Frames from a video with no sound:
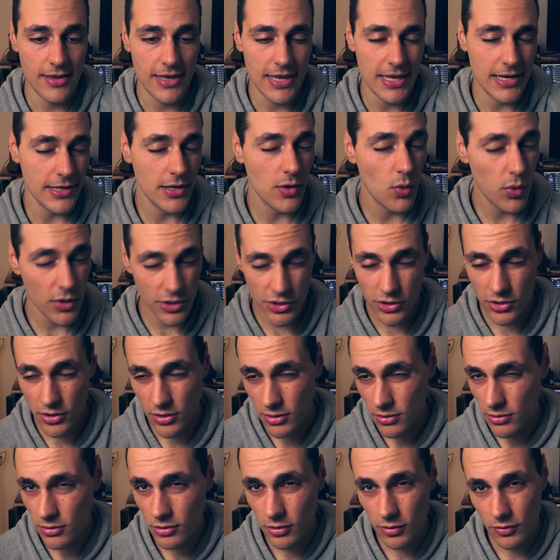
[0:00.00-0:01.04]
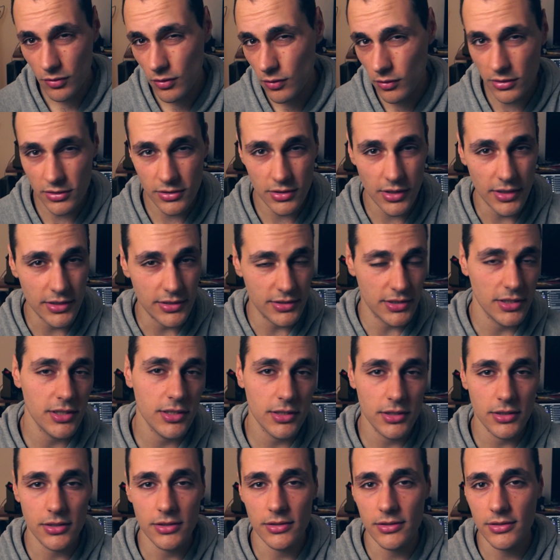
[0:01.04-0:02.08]
Any questions, thoughts,
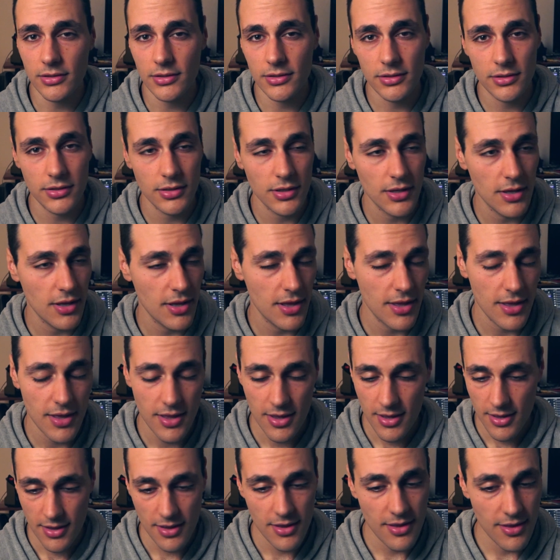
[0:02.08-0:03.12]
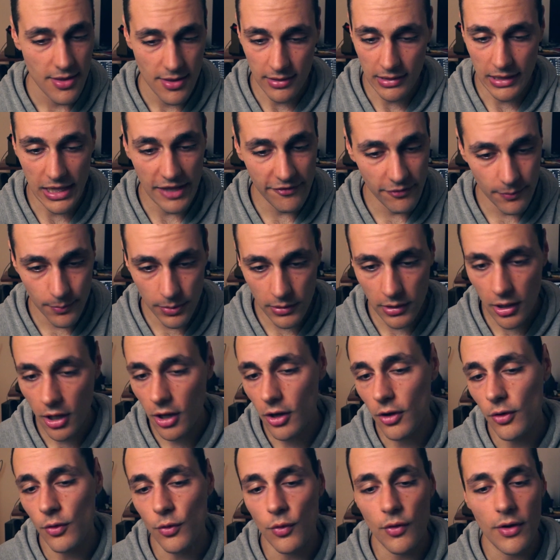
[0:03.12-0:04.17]
ideas, leave them
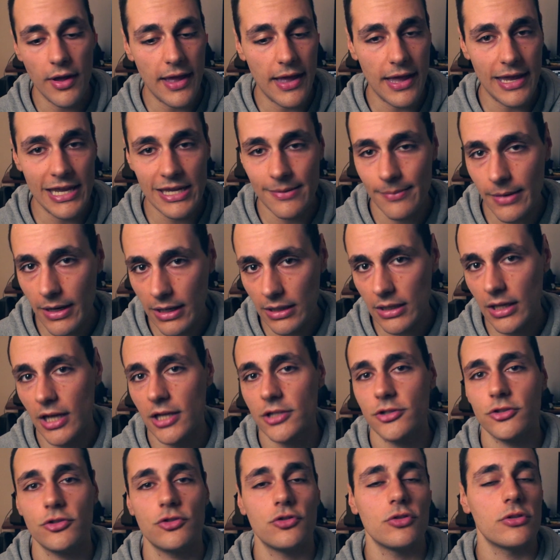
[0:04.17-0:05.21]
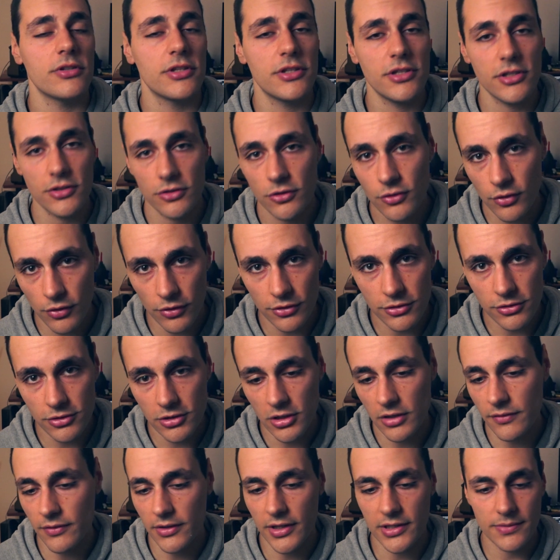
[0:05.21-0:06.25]
below. Email us, join the Discord
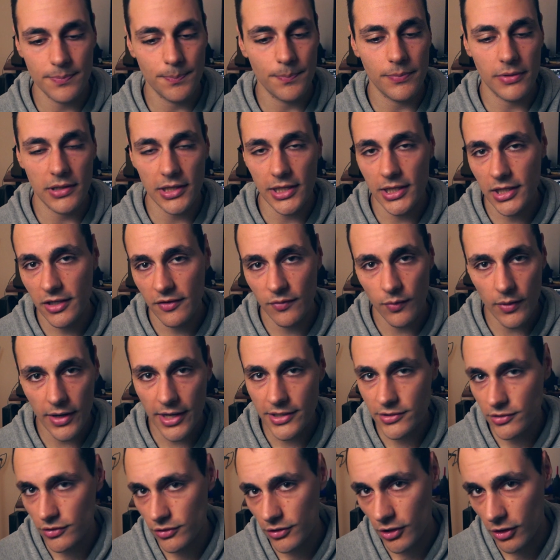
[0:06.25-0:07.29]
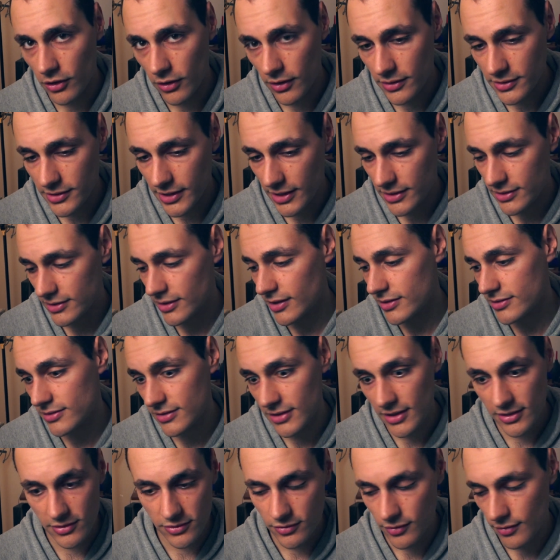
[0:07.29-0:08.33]
server. There's plenty of ways that you can contact us.
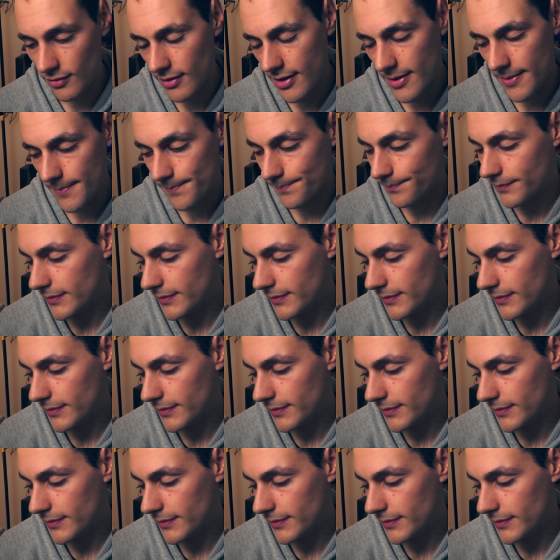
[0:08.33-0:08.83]
Instagram.